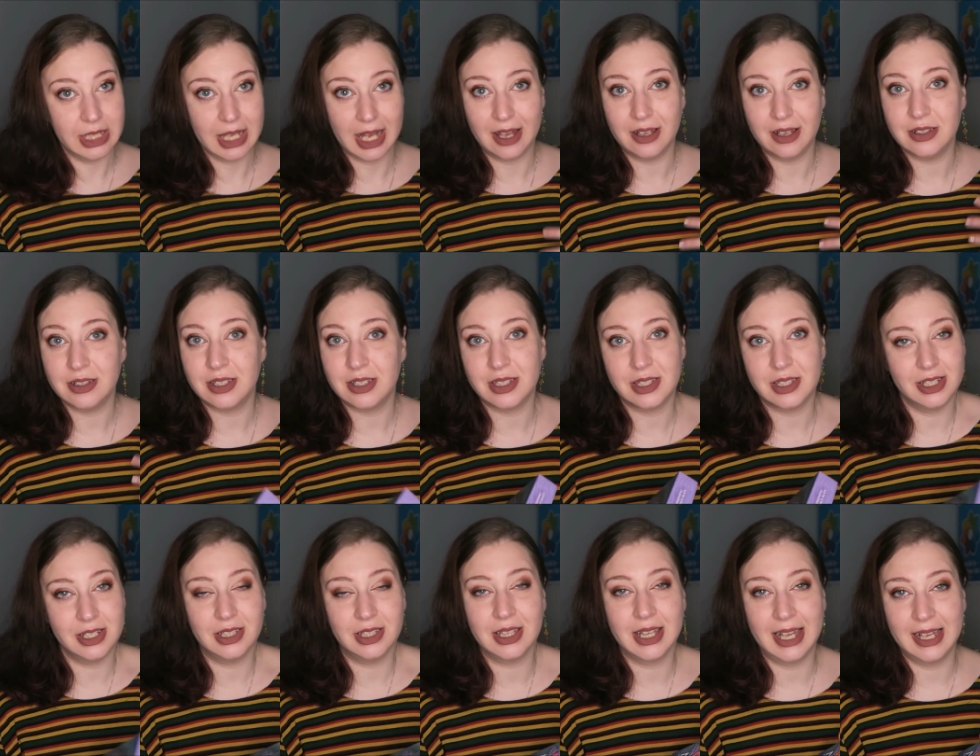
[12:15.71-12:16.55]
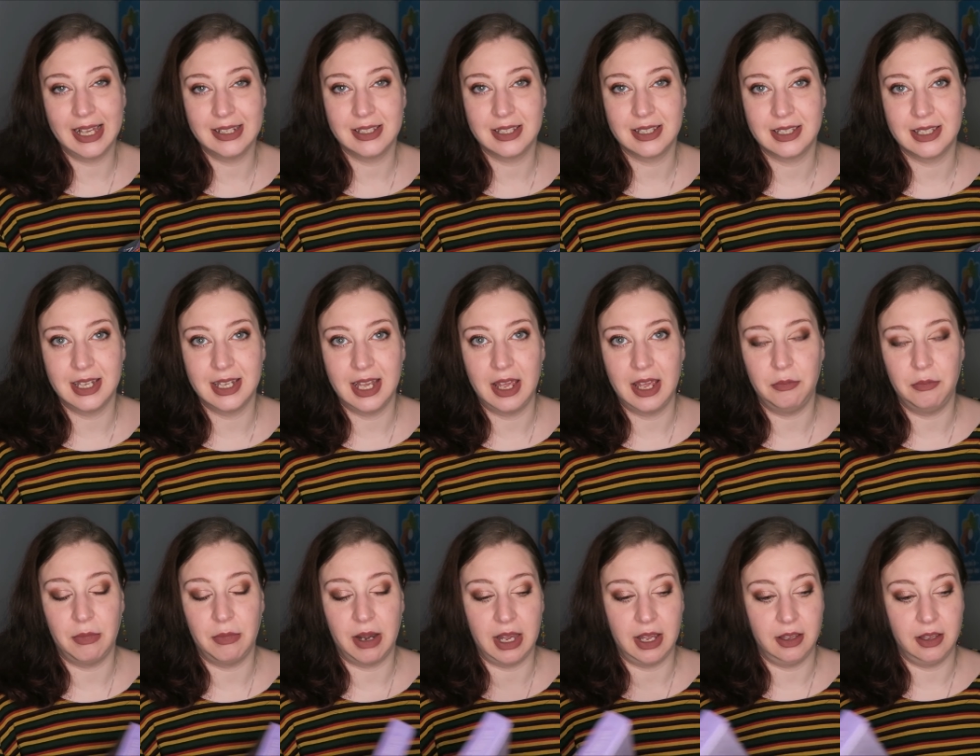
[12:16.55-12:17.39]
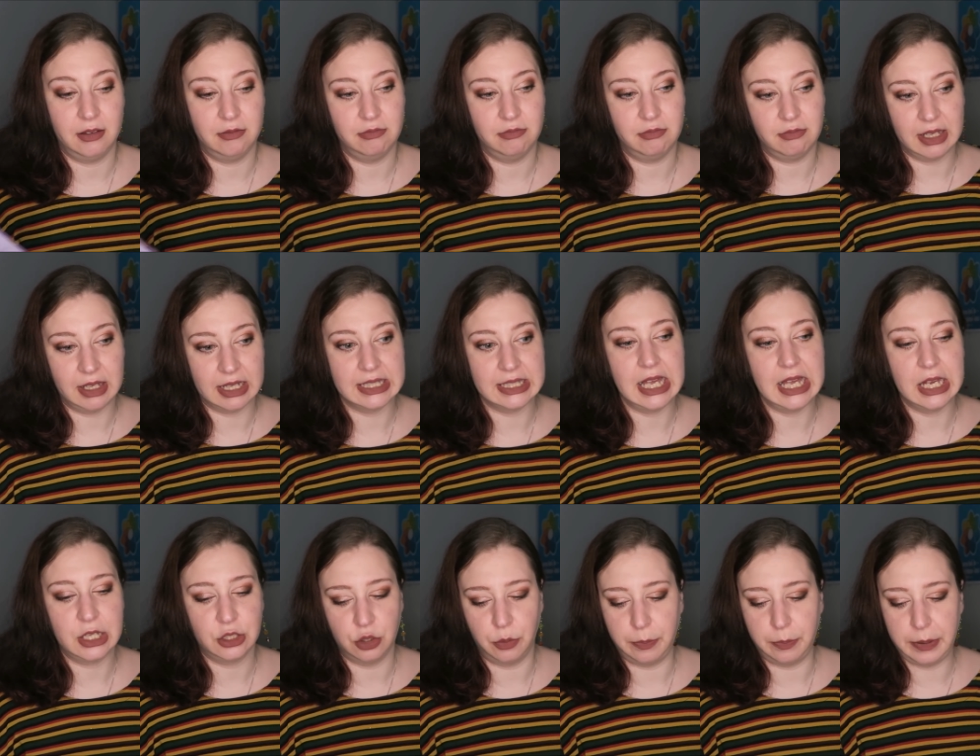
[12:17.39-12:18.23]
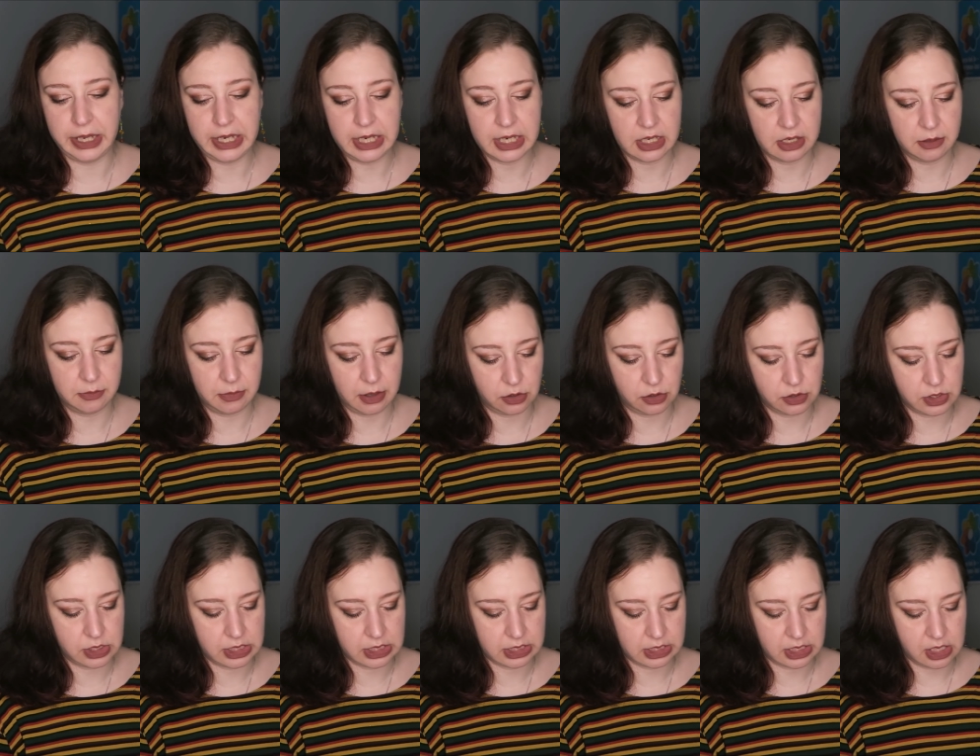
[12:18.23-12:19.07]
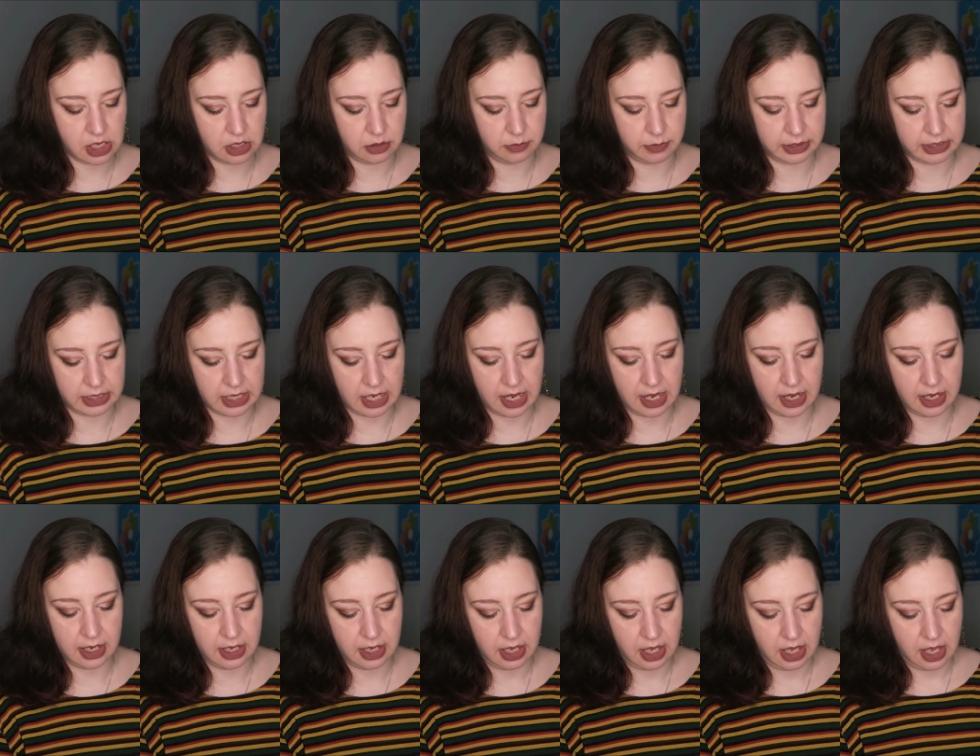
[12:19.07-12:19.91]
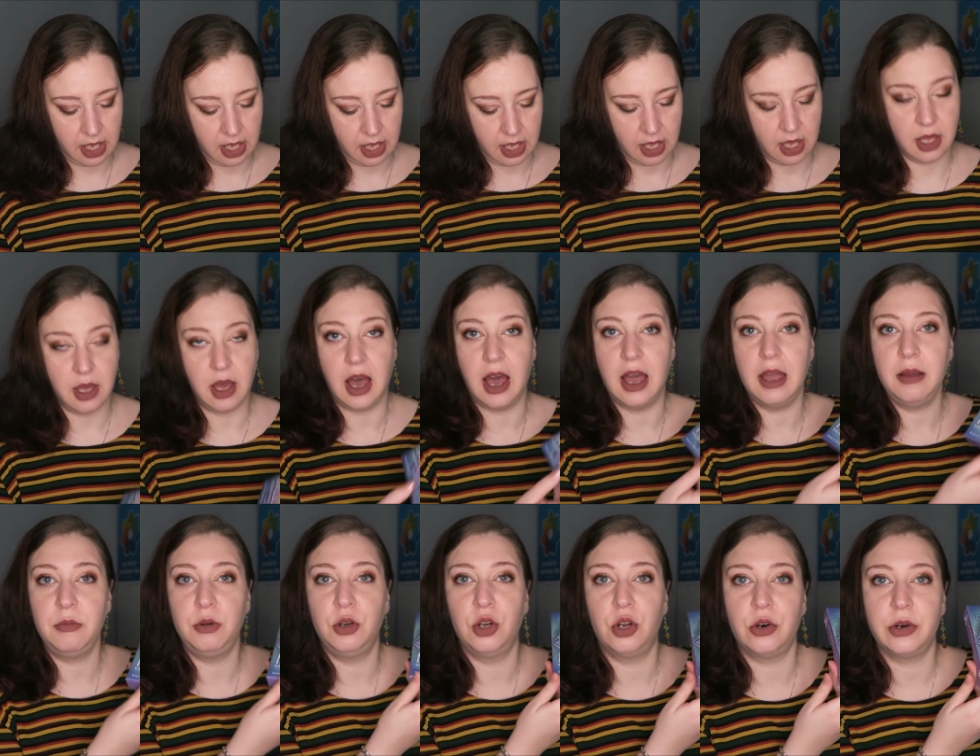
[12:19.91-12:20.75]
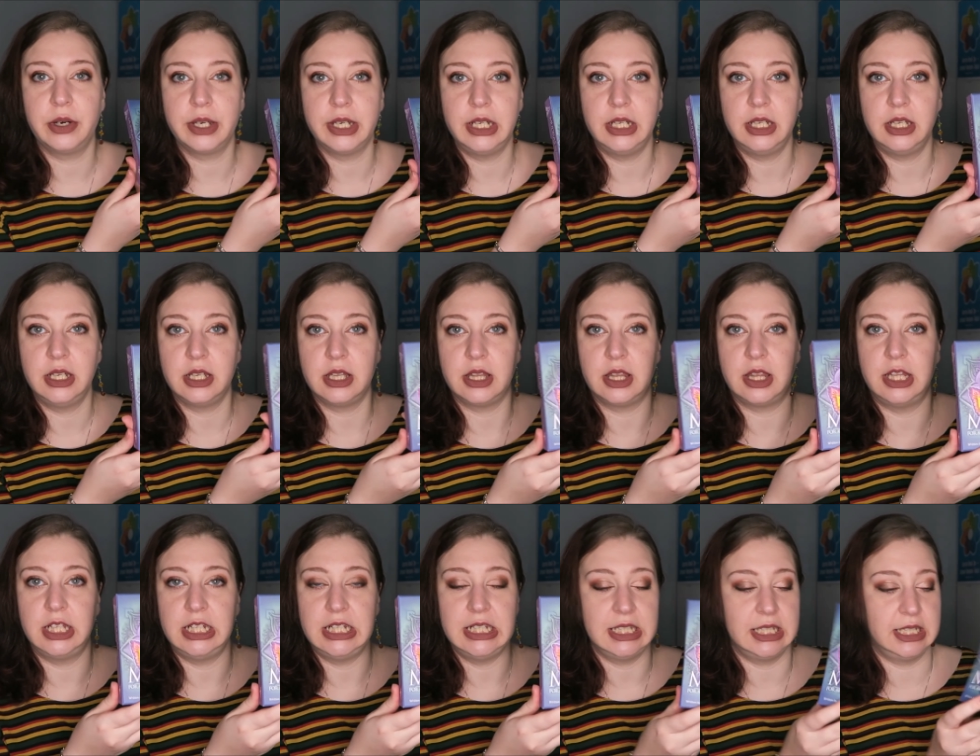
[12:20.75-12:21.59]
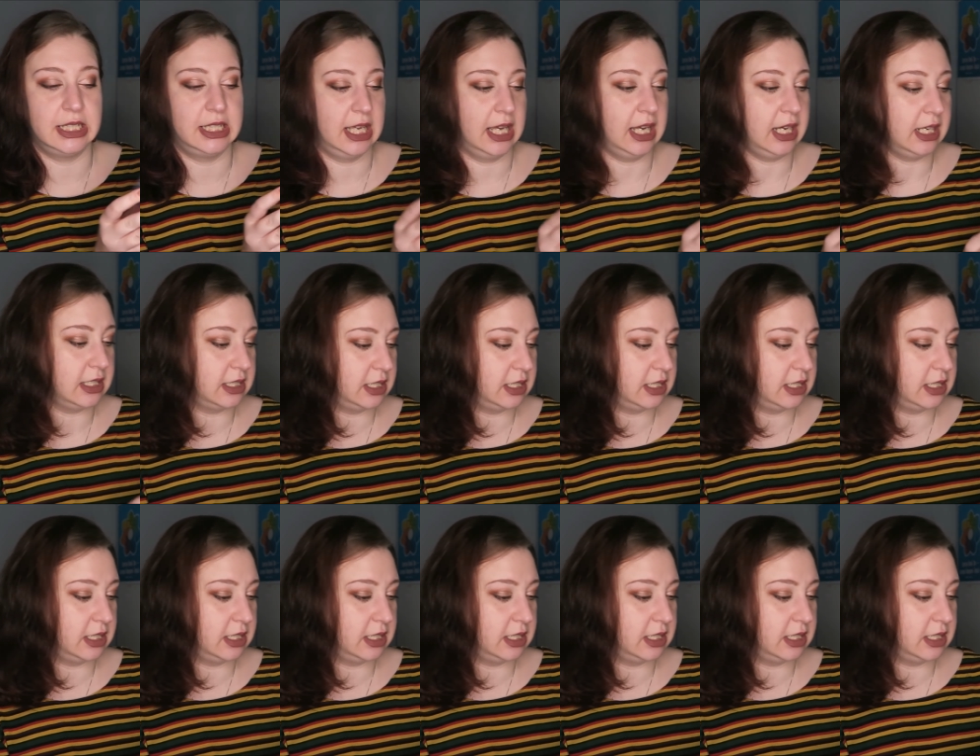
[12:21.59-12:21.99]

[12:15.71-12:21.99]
I still can't say my exact opinion about this card, but I'm learning this deck.